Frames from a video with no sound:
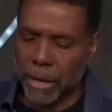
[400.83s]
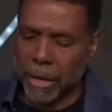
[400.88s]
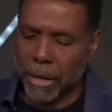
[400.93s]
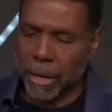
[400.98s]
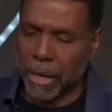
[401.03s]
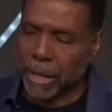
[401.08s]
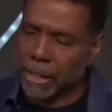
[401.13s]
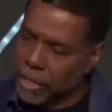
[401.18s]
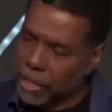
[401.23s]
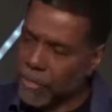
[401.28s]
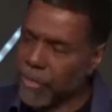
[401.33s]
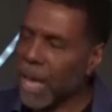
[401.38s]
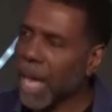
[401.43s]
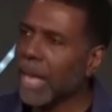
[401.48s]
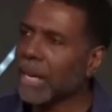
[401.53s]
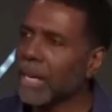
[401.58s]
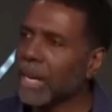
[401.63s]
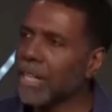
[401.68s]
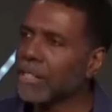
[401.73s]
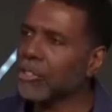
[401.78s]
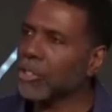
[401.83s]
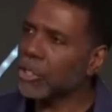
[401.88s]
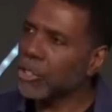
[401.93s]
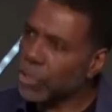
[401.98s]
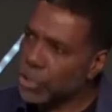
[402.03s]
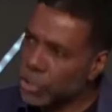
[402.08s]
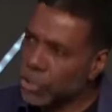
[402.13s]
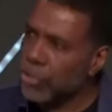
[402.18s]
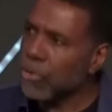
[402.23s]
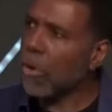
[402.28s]
a divine nature.
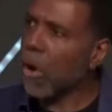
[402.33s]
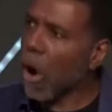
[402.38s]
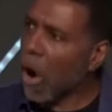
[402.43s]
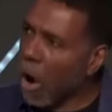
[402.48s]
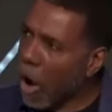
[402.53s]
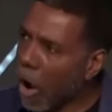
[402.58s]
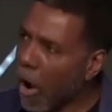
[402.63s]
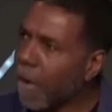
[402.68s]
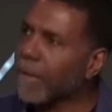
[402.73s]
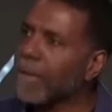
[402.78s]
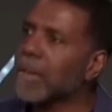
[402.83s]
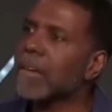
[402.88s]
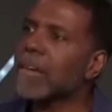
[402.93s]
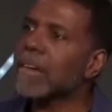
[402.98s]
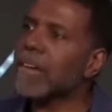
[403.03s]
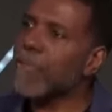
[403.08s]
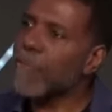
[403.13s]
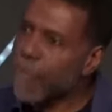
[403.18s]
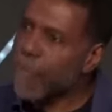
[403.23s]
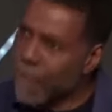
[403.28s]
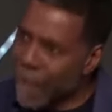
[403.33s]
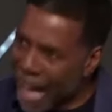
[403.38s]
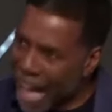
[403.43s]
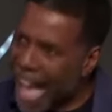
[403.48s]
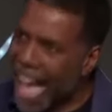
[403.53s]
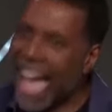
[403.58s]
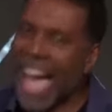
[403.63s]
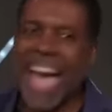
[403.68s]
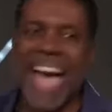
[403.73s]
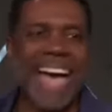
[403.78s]
You are
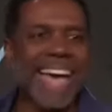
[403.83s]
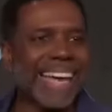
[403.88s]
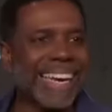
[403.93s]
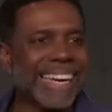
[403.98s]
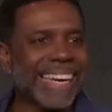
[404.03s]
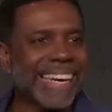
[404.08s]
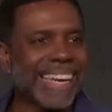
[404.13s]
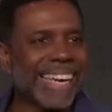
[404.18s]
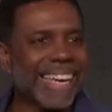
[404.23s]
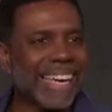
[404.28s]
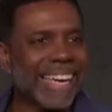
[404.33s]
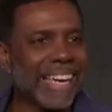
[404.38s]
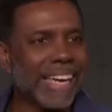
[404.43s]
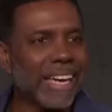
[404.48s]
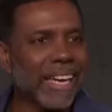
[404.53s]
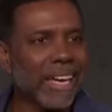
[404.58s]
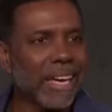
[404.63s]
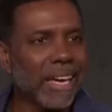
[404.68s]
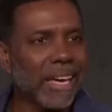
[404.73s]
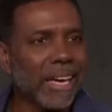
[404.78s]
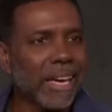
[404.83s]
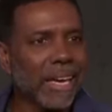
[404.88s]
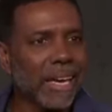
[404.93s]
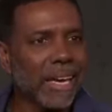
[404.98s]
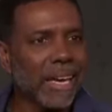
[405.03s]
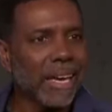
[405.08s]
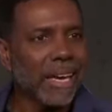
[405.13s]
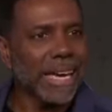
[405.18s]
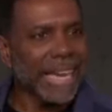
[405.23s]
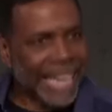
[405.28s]
divine
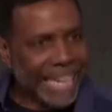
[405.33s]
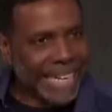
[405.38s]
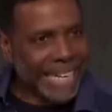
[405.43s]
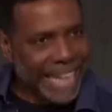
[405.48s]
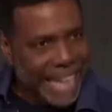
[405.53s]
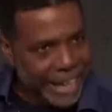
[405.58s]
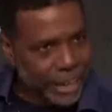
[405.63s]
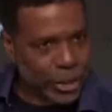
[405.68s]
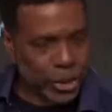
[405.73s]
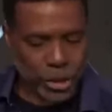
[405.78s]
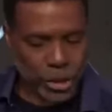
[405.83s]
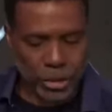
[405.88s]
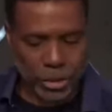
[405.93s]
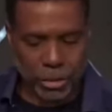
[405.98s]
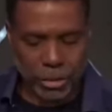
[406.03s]
in nature.